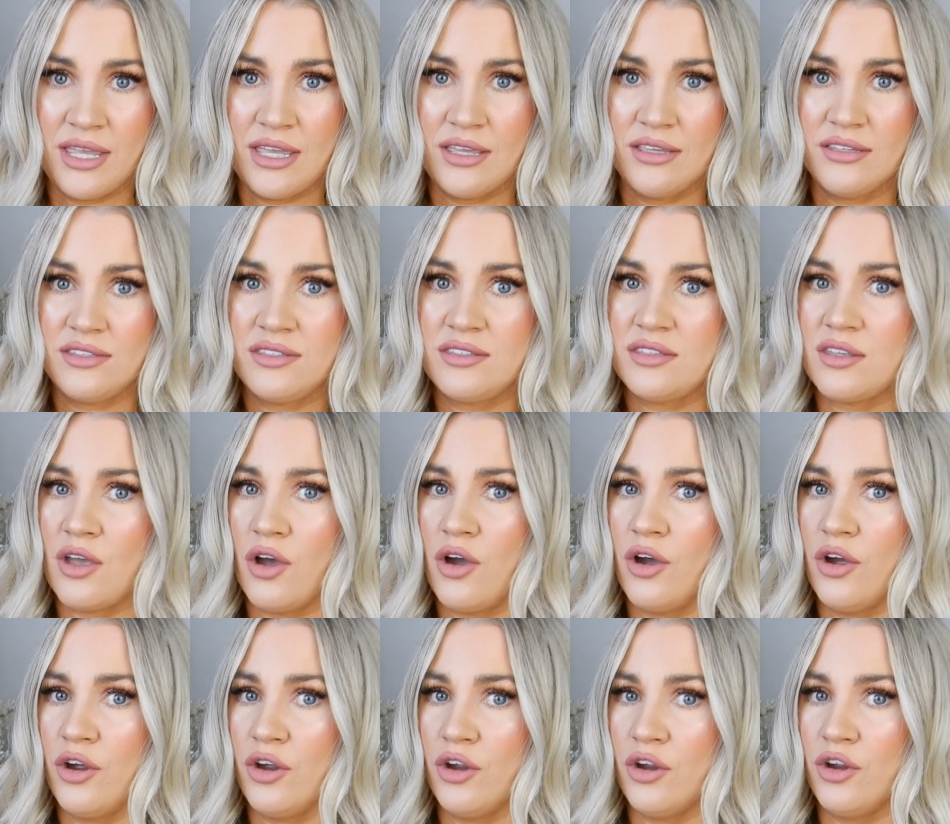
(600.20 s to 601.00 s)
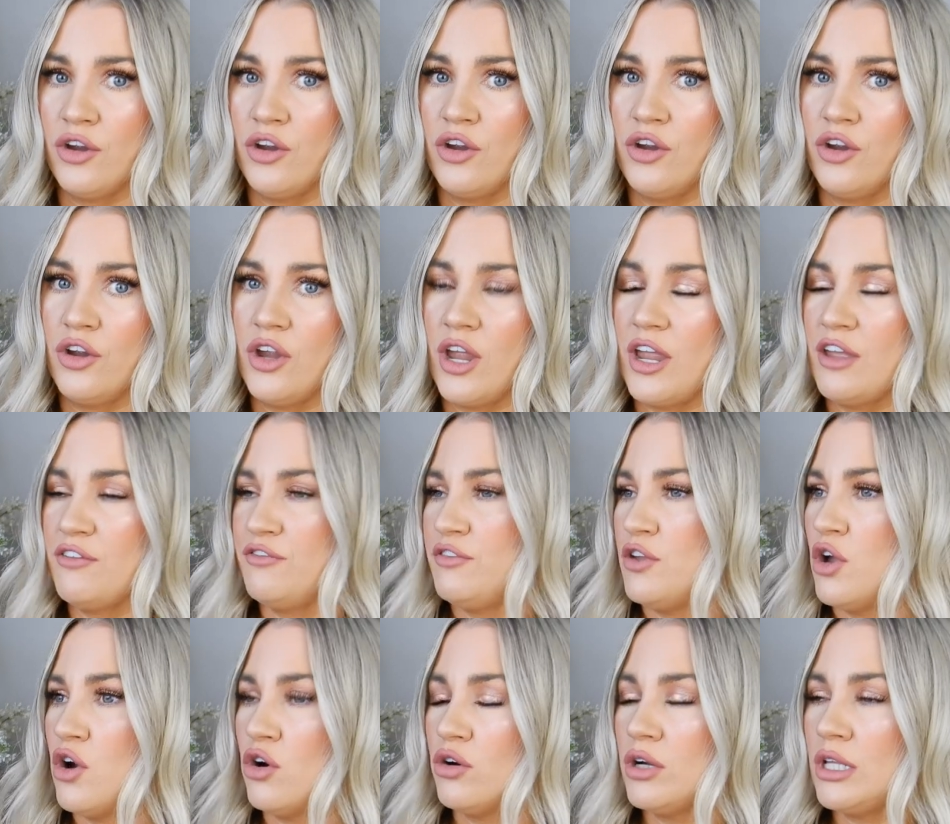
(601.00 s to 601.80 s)
me. So
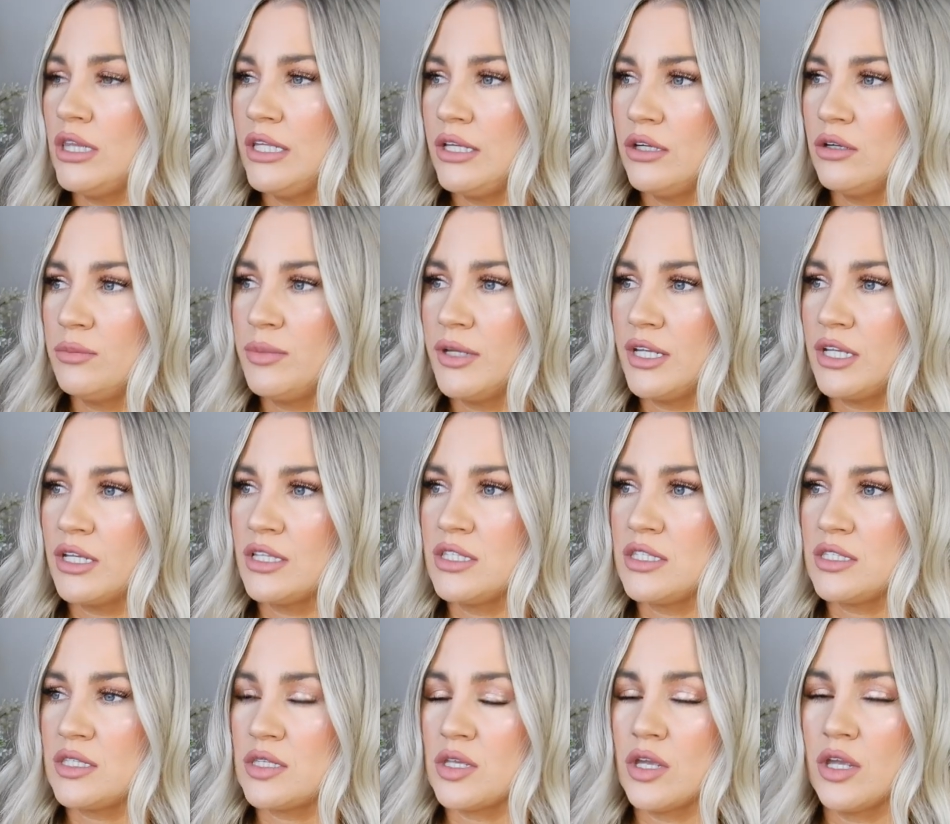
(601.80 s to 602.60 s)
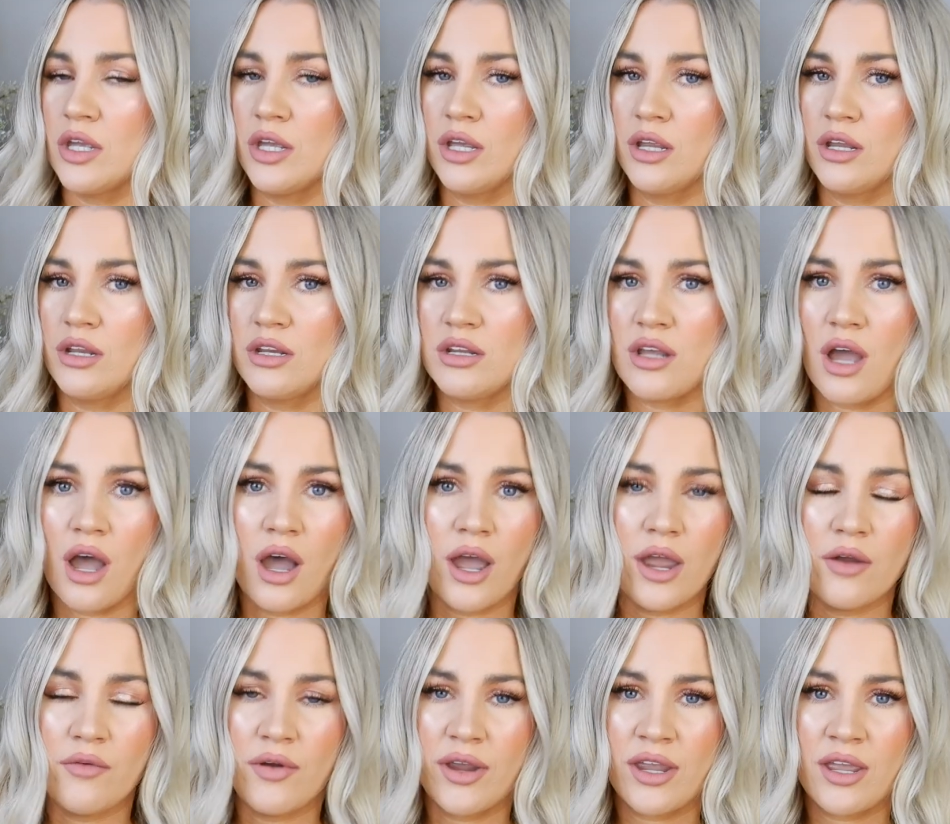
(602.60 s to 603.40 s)
if you're a little bit concerned,
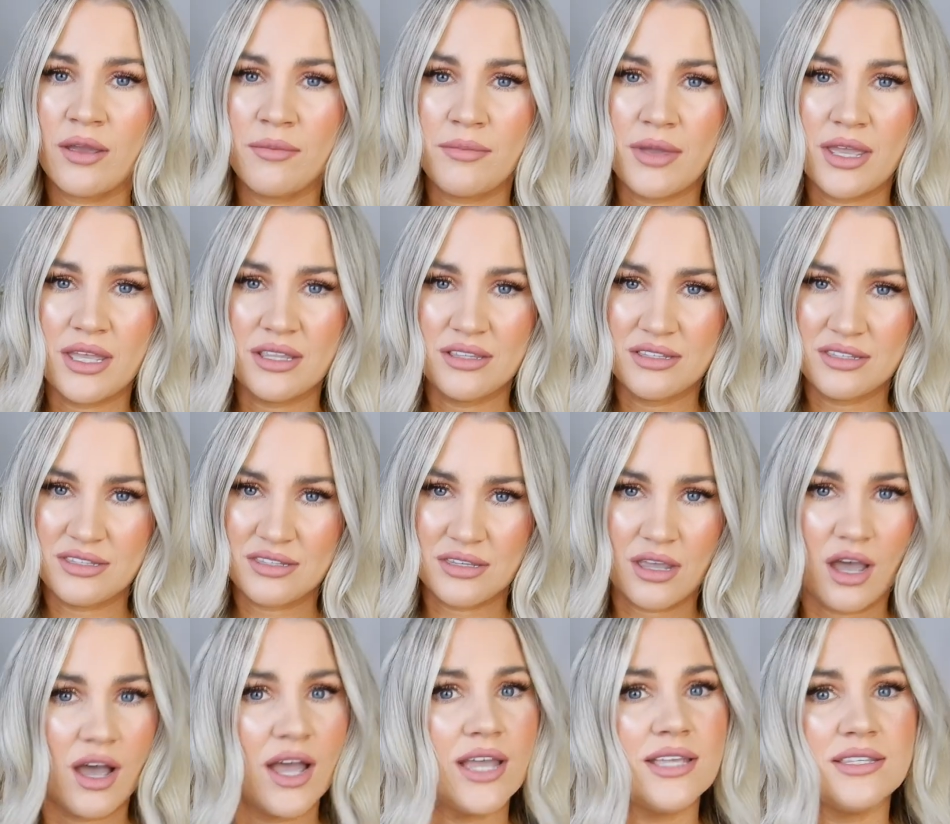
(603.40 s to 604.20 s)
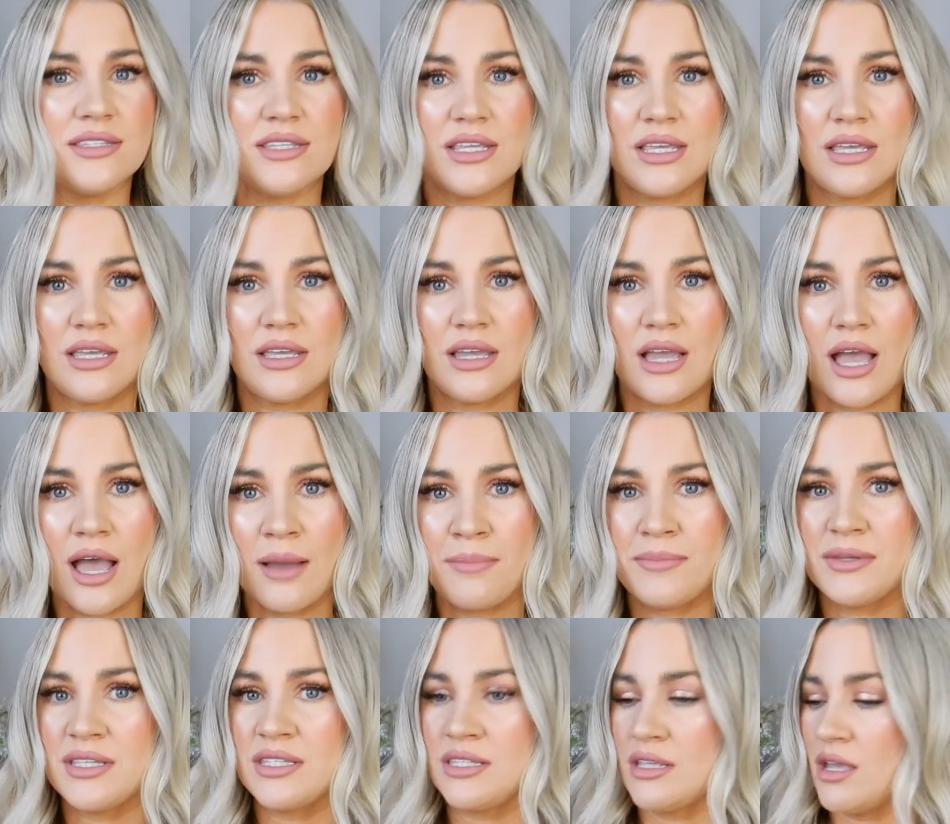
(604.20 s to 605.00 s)
I recommend sizing
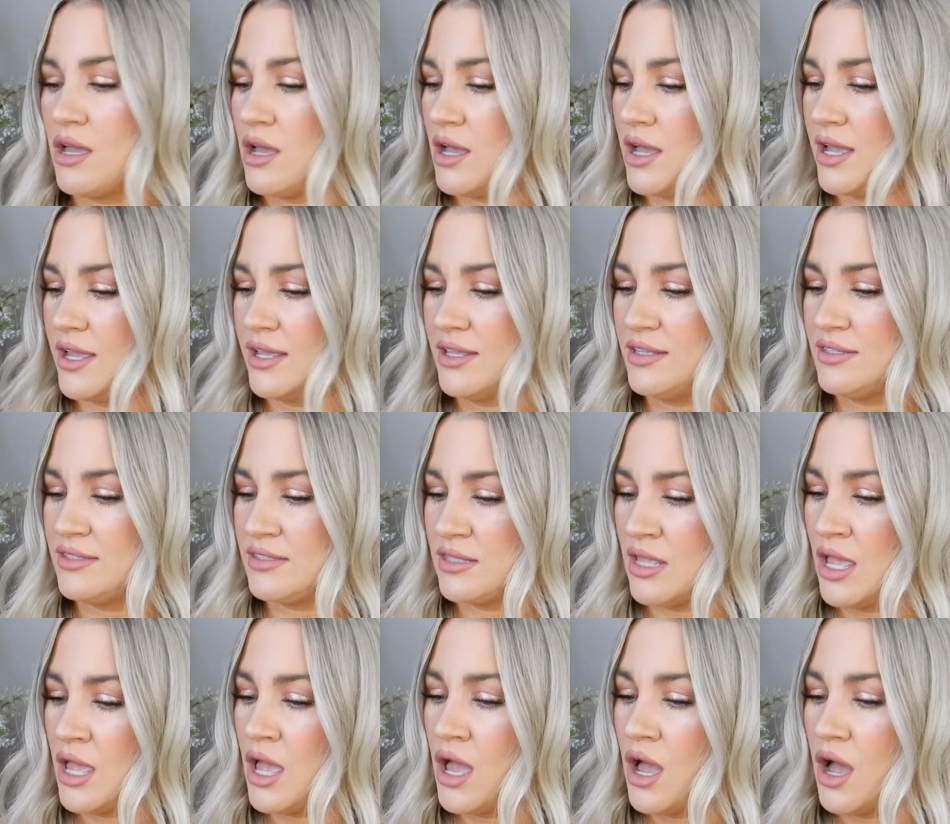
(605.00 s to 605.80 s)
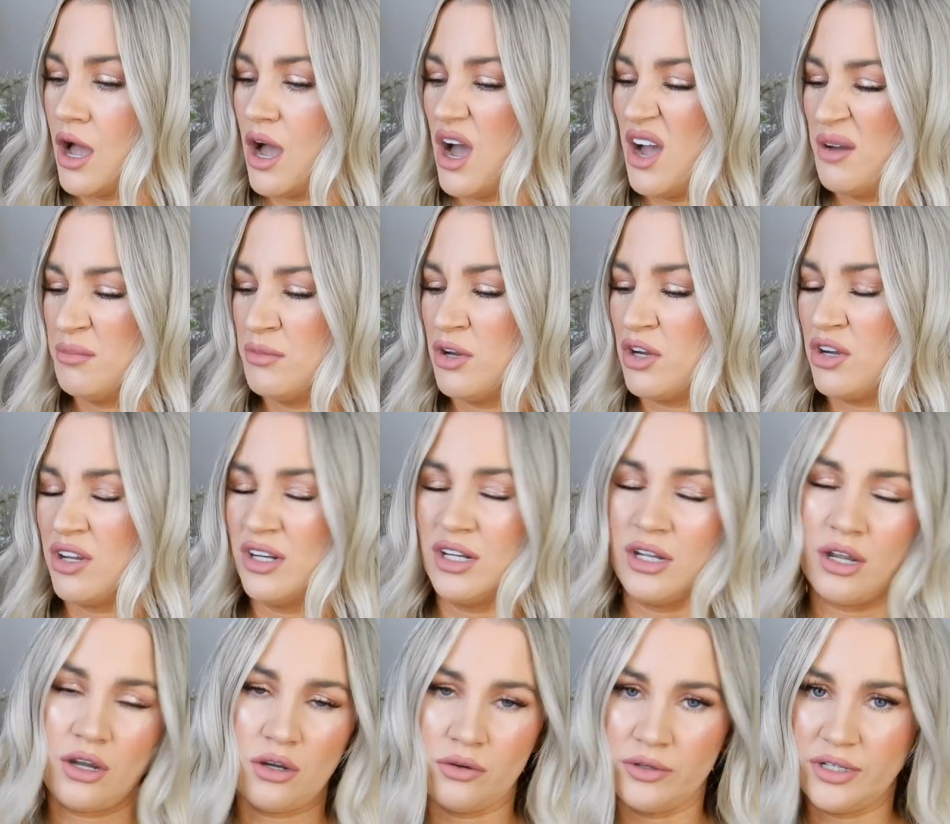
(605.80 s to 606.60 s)
up a size. I'm not
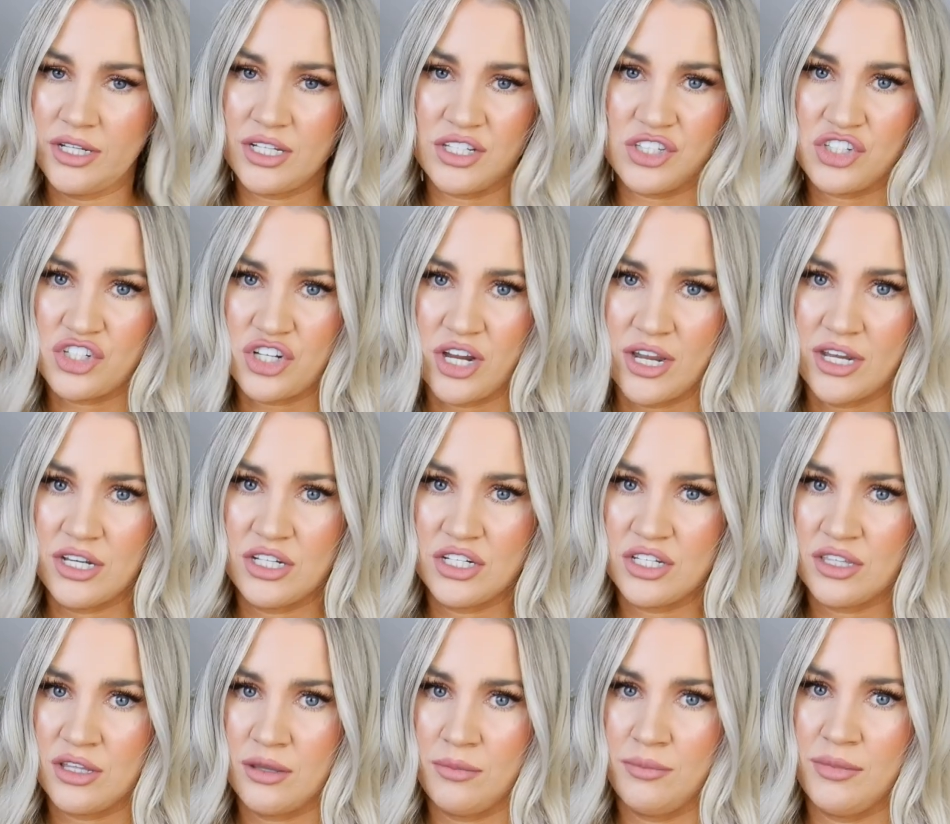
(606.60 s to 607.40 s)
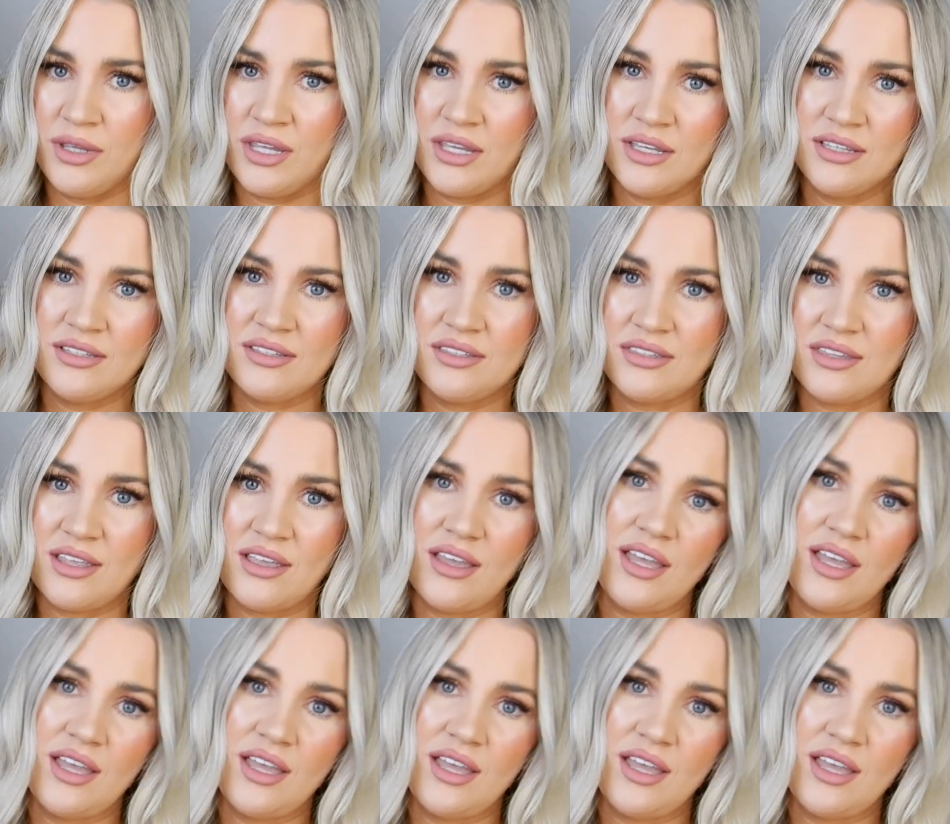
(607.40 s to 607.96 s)
going to go and exchange them because,